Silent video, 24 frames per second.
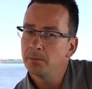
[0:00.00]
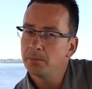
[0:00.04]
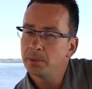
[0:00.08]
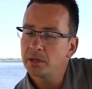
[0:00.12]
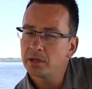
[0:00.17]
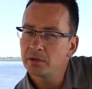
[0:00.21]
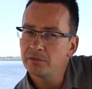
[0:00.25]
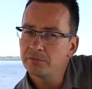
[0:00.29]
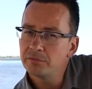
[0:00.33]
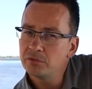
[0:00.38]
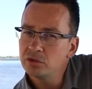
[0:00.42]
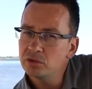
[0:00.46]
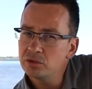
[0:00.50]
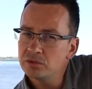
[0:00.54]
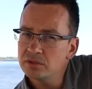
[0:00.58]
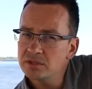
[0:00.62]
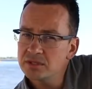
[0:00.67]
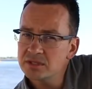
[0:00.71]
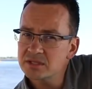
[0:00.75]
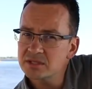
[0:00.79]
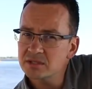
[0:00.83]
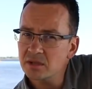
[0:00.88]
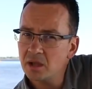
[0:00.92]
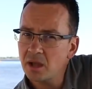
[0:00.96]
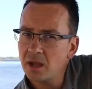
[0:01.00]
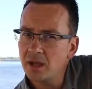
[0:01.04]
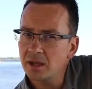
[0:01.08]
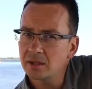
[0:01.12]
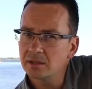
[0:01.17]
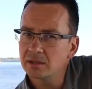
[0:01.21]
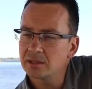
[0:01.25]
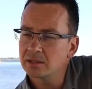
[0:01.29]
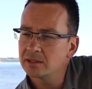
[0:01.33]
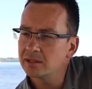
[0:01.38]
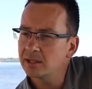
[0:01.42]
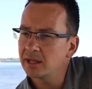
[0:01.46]
But if you
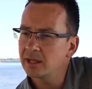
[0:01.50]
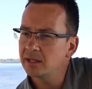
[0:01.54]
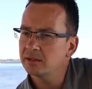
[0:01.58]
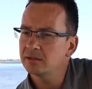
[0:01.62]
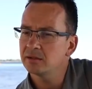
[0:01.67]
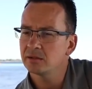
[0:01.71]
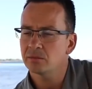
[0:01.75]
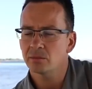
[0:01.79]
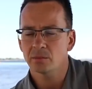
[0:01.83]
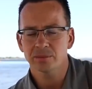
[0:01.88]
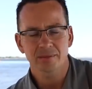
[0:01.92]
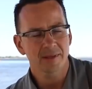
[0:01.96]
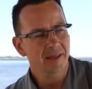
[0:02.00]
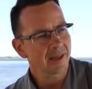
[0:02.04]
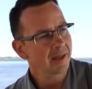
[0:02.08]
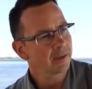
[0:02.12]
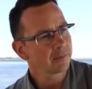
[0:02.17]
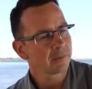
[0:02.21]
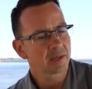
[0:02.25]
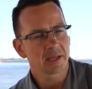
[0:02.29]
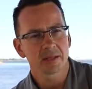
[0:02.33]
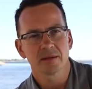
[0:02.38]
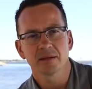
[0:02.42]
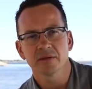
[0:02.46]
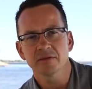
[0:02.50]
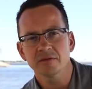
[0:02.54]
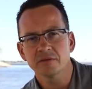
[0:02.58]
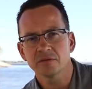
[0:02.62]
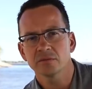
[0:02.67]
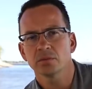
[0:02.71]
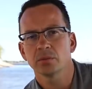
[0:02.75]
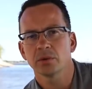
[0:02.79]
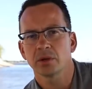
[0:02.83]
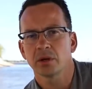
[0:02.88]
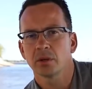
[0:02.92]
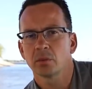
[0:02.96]
decide that later, damn man, this
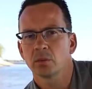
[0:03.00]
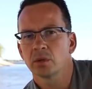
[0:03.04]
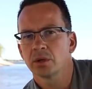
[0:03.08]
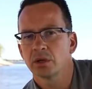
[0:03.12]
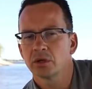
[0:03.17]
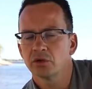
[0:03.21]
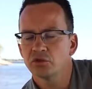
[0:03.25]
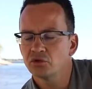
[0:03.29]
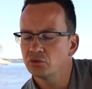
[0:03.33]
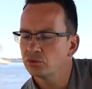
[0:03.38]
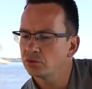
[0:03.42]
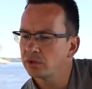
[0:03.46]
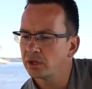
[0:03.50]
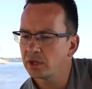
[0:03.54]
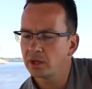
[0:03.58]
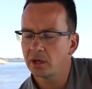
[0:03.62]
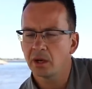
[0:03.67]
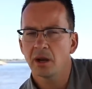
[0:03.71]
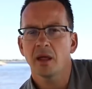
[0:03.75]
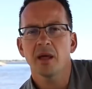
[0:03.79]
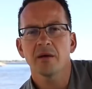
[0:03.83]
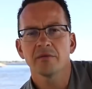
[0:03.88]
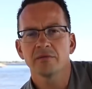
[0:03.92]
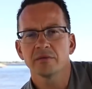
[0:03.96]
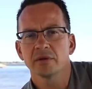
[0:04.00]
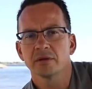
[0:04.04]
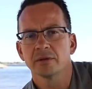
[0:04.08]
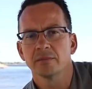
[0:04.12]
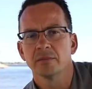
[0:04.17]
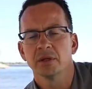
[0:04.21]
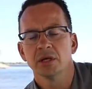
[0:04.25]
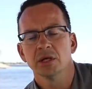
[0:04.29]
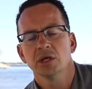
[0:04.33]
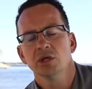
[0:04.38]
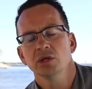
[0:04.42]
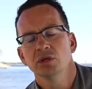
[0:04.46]
is what I want to do and I love it,
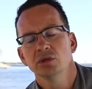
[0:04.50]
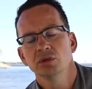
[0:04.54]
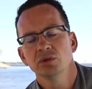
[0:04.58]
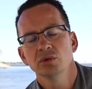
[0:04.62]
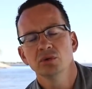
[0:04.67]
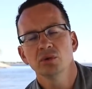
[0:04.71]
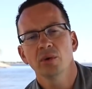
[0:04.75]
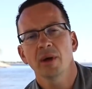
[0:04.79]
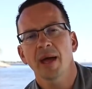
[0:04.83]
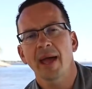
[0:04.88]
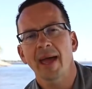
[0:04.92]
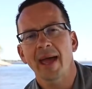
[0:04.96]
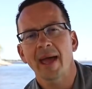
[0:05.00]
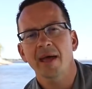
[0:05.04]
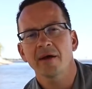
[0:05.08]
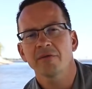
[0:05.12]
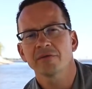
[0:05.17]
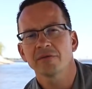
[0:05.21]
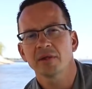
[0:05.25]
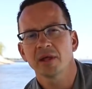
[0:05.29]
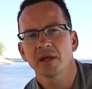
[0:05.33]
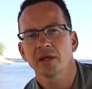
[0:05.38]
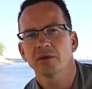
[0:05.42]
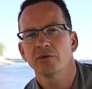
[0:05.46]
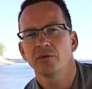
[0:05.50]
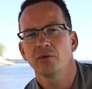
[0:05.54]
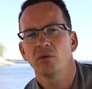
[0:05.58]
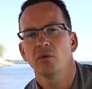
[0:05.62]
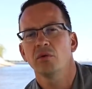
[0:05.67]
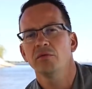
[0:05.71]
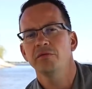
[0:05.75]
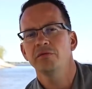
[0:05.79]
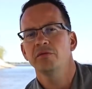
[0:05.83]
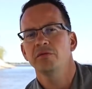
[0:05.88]
you have that RAW